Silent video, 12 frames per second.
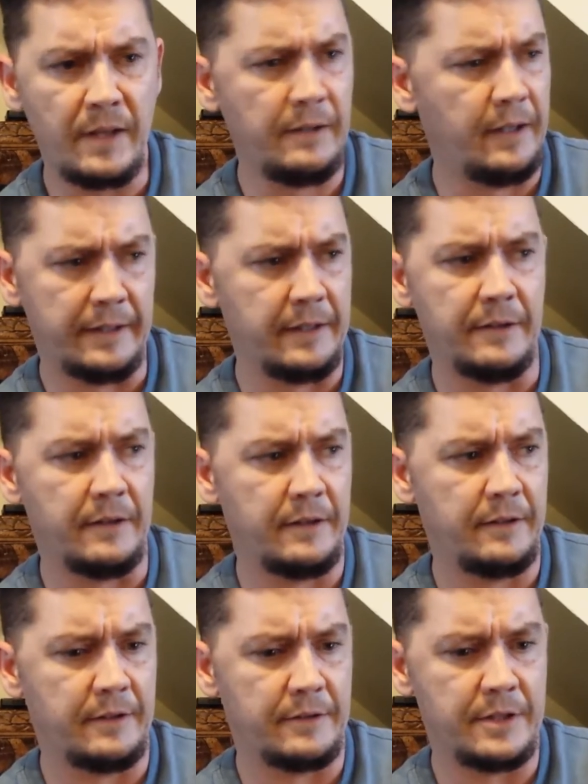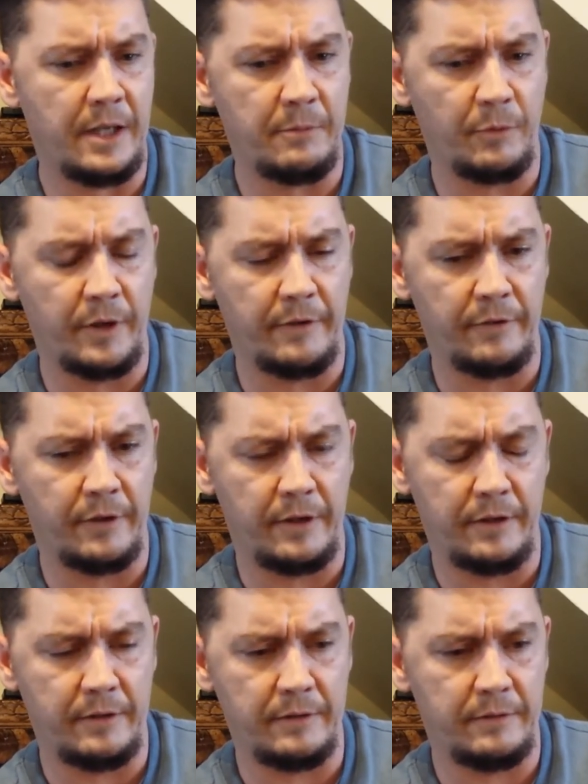like in the tub or whatever,
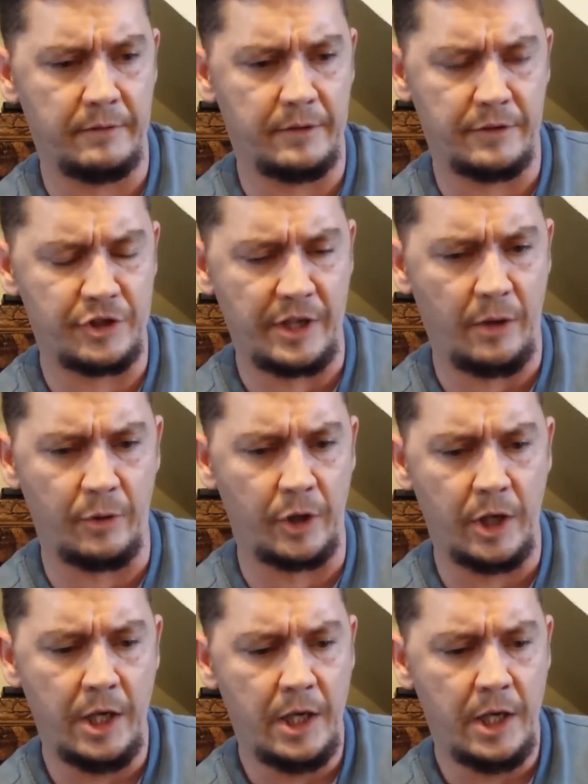in the shower,